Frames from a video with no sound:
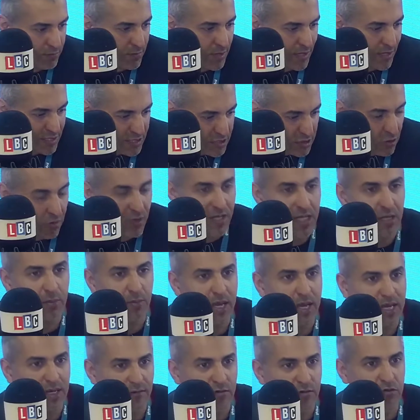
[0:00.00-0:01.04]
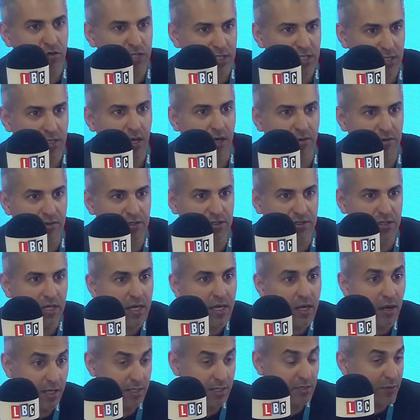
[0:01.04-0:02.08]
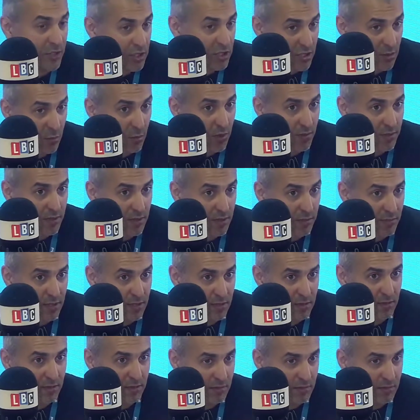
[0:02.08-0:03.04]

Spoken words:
historically men have treated others, especially women.